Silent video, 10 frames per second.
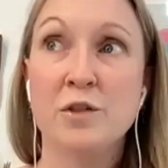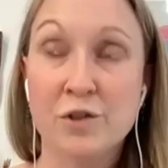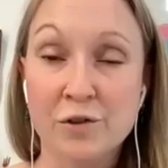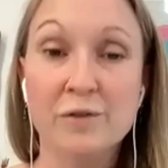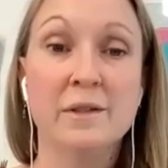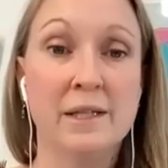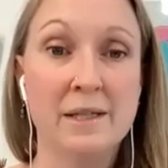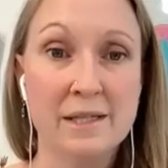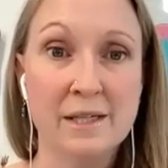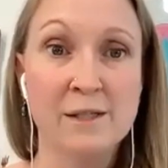certainly
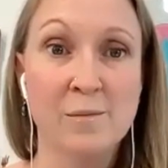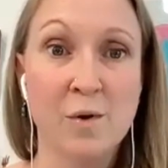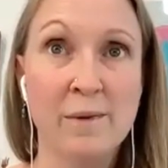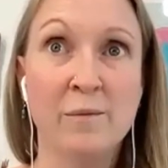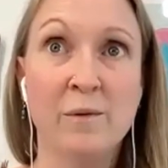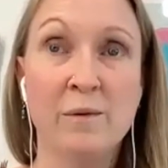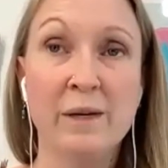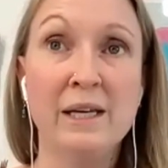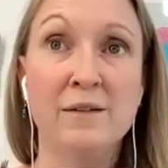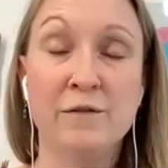this is a moment when
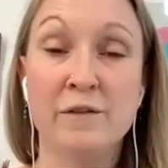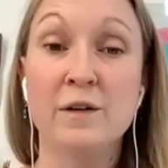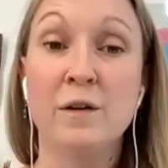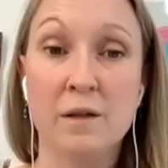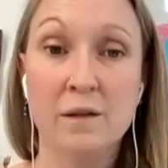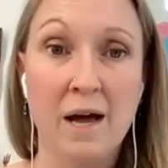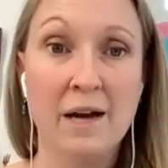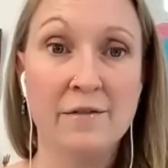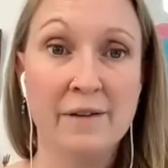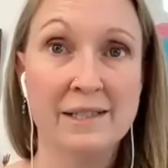we can feel a
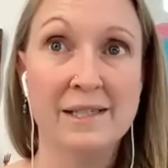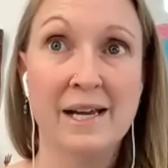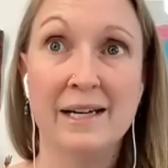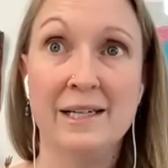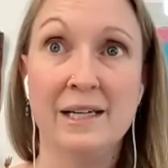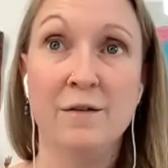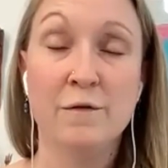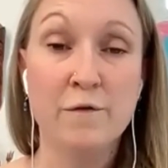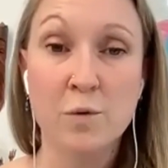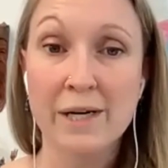lot of anxiety
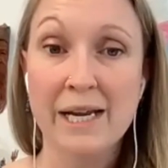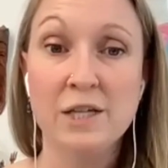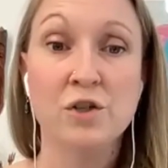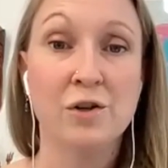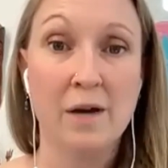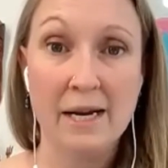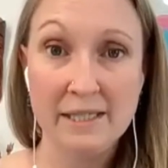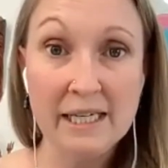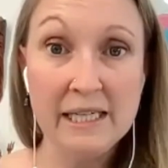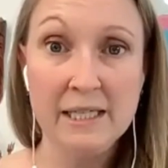for nature
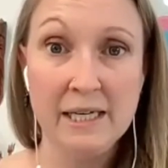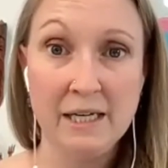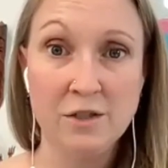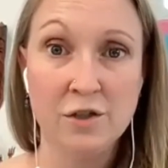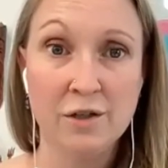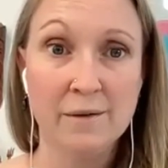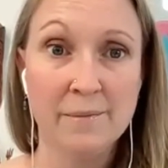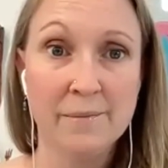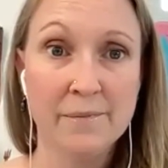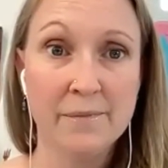and in
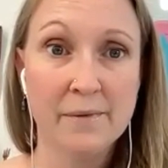nature.